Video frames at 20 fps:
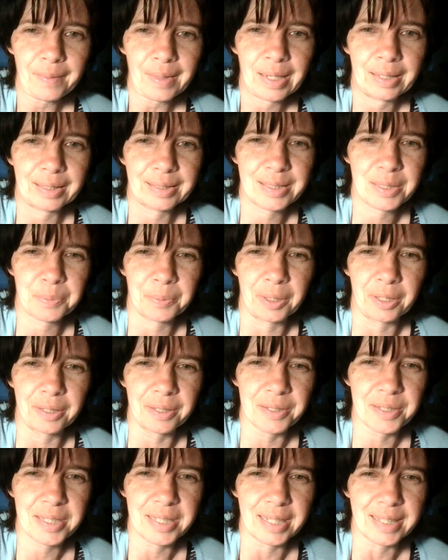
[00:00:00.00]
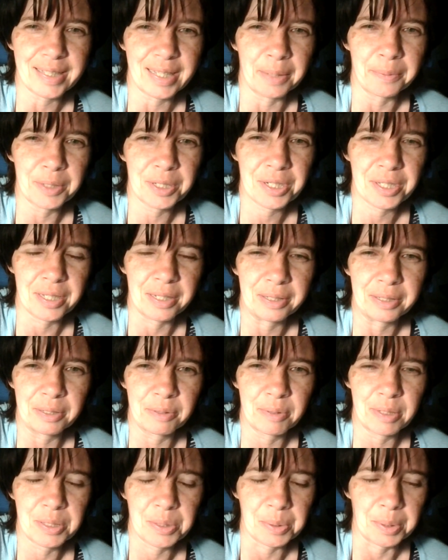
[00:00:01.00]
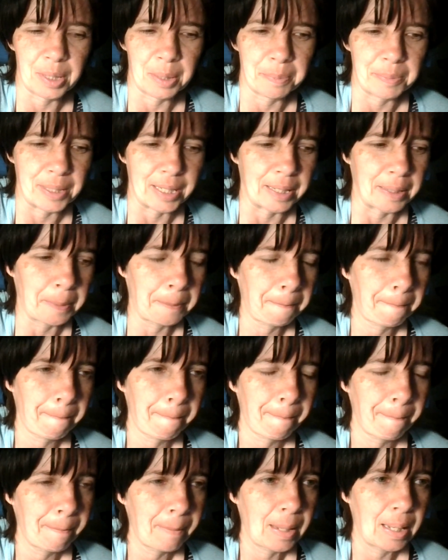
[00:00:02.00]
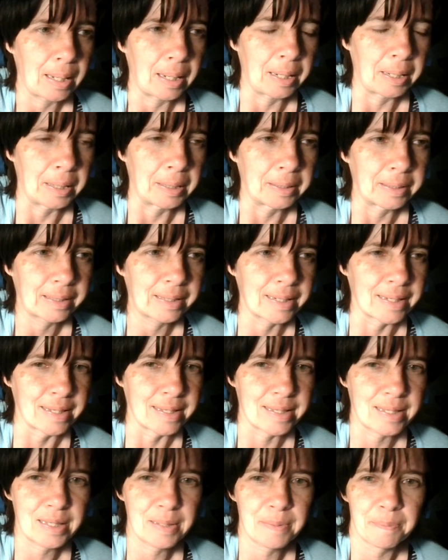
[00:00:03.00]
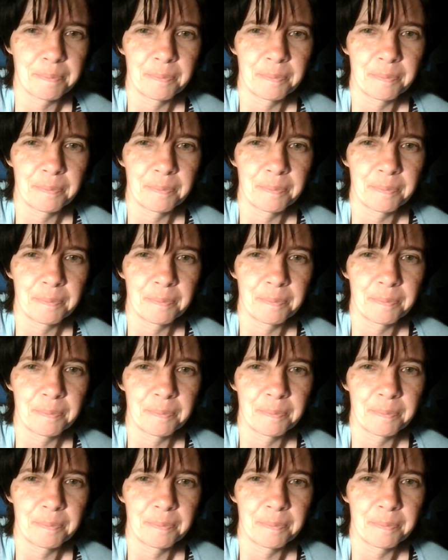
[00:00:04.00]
It's one of those things I wish that Goodreads would update, because